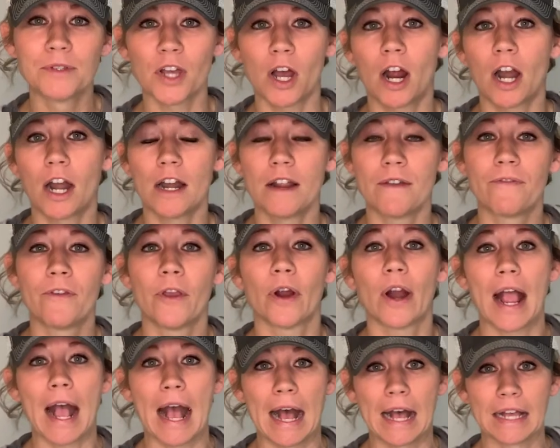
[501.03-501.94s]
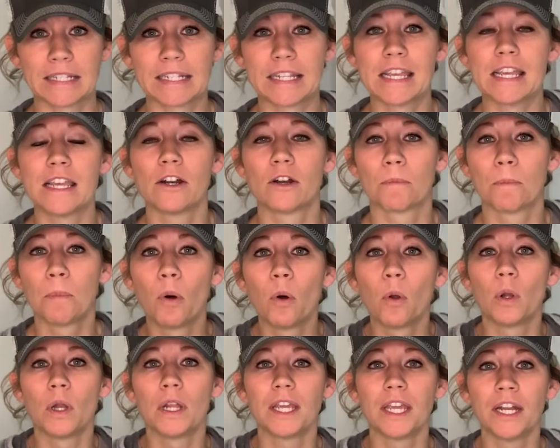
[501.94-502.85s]
are if you're asking or
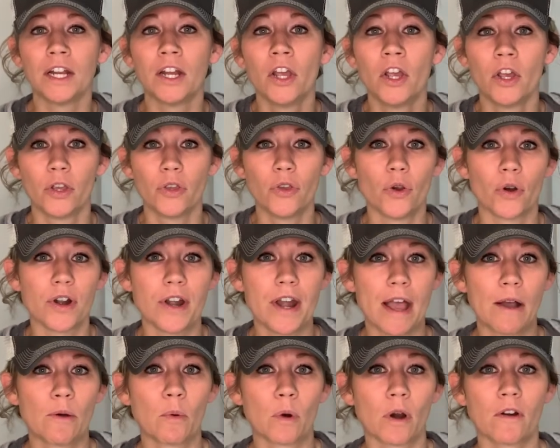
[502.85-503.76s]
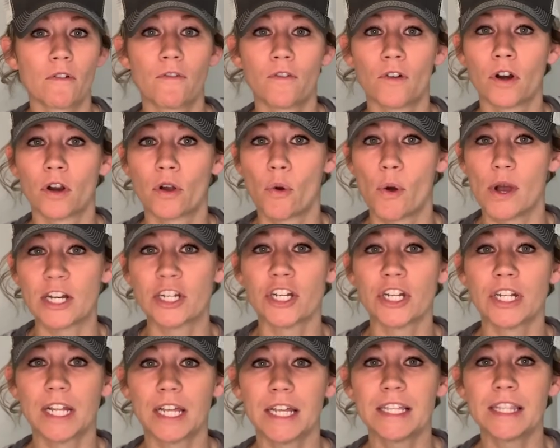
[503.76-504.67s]
polling your network for a
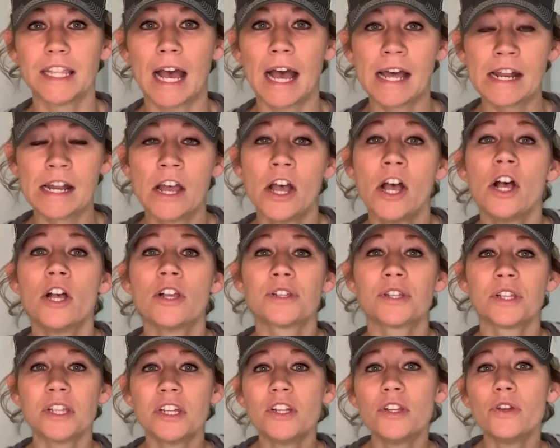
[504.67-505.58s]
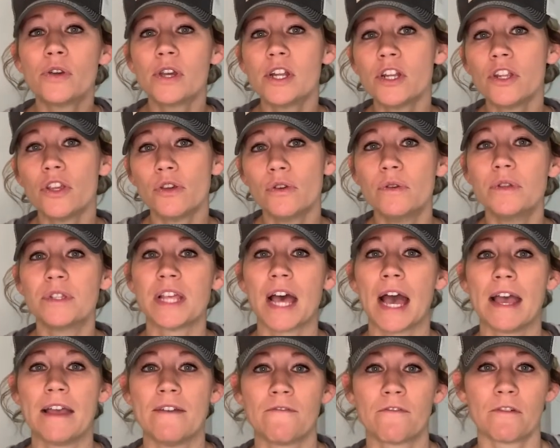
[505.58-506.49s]
question like that, so then you can use
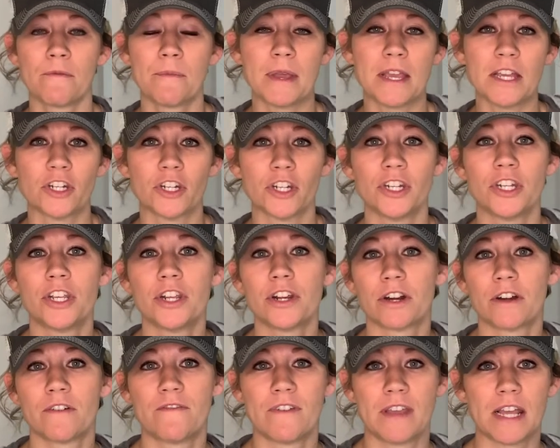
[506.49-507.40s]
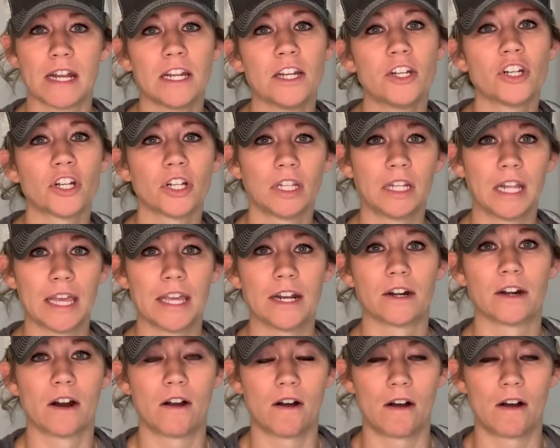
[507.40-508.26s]
that information to your advantage later